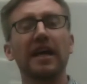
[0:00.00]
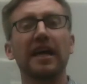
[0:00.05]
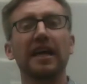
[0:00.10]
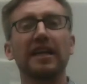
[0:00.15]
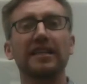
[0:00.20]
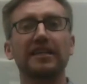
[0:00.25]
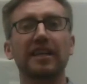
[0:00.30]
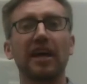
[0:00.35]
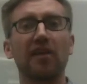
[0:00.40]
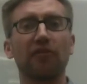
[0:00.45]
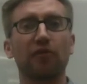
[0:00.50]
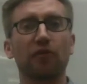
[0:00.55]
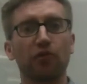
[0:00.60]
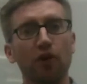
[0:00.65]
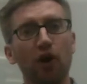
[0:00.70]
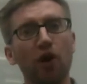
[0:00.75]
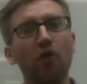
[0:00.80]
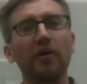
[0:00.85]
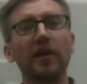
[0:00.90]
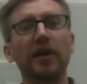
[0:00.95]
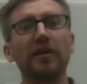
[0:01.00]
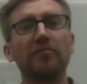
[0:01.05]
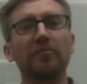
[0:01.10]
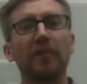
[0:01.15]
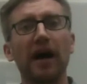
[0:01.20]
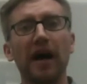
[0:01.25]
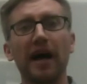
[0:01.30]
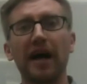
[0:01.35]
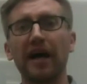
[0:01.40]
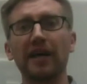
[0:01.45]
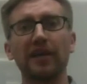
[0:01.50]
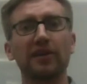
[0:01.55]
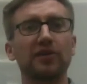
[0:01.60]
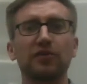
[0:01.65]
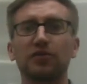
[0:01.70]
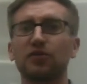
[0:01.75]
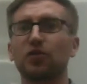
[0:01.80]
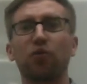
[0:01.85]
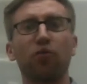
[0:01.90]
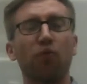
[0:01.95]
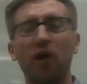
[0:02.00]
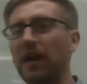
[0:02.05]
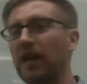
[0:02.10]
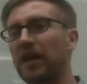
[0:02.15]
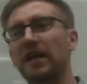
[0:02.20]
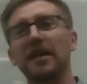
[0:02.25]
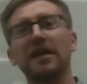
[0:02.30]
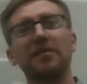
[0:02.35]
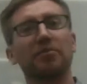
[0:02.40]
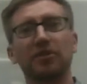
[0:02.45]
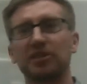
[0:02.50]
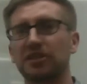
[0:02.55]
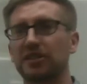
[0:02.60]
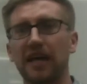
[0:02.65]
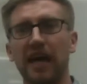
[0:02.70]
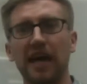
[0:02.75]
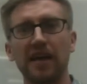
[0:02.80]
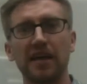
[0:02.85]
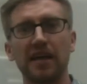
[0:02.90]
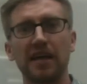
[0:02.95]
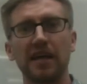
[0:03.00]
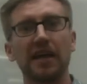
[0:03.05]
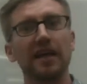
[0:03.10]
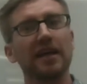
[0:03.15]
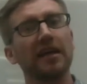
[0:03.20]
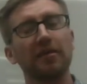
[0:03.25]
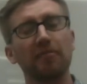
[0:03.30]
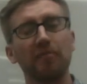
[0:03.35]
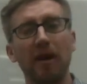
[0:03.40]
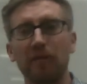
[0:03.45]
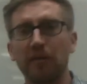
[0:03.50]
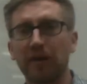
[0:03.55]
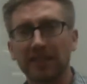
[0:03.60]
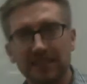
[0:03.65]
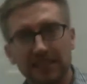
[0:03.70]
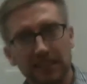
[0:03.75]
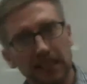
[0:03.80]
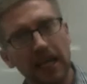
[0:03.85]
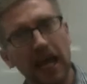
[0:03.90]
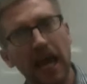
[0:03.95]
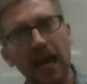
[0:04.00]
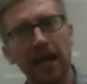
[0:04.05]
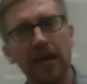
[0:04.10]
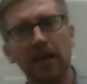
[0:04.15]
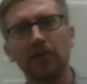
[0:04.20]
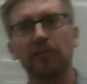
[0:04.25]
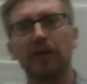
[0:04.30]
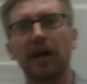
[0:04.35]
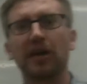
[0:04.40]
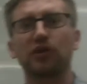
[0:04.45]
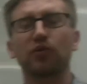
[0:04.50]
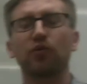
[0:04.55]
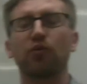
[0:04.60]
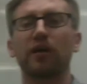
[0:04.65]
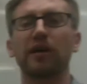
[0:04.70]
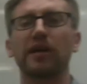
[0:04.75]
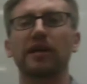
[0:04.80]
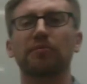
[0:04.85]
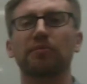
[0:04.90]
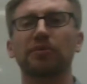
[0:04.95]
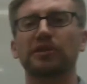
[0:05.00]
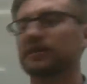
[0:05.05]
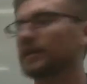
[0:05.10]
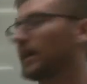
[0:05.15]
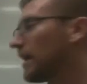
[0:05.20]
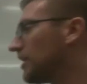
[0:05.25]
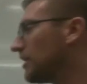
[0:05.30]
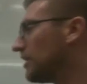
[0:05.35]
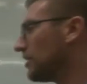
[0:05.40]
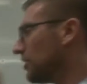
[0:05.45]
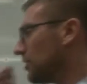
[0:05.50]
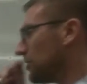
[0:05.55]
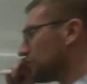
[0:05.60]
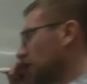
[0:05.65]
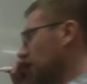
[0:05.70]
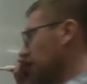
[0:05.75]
instead of growing by 20%, maybe it's decaying by 20%. So